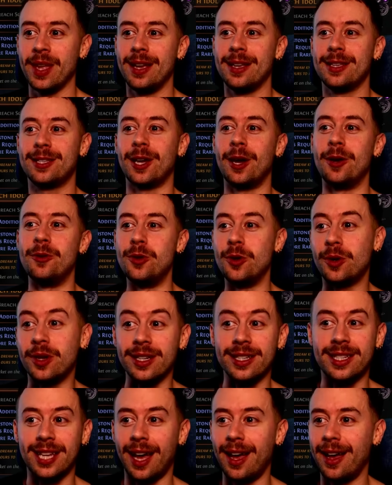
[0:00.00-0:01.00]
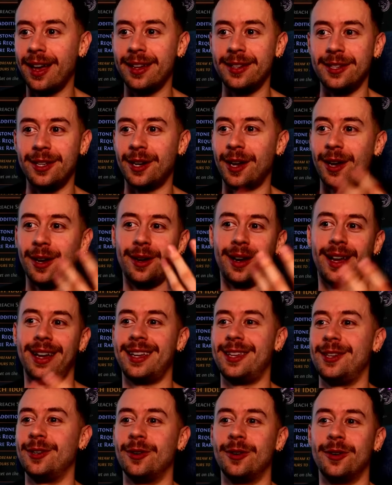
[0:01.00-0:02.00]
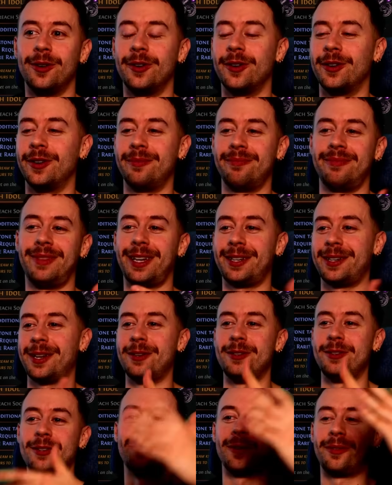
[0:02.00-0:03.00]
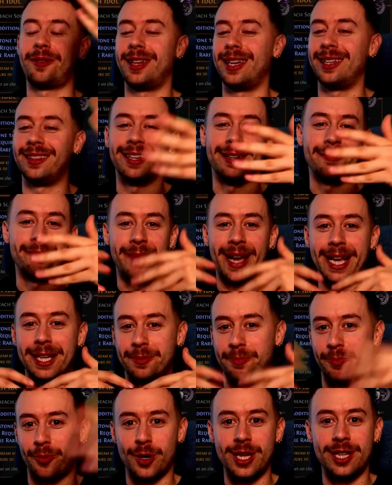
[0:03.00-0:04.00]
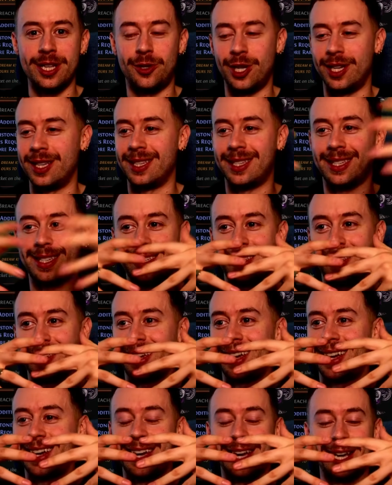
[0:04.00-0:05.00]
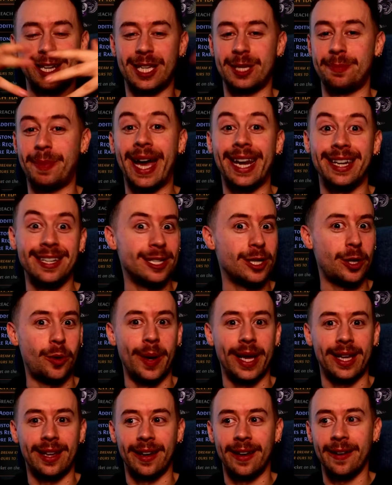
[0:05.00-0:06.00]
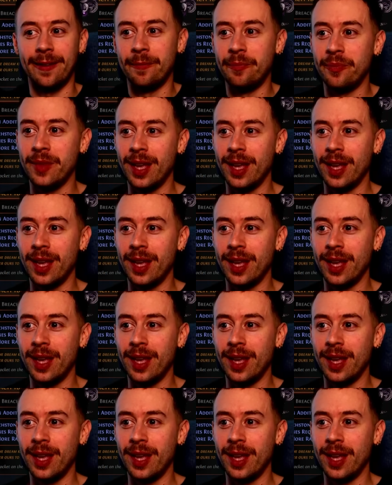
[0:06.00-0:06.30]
So you can turn, you know, like your, I don't know, your thing that makes breaches expand quicker.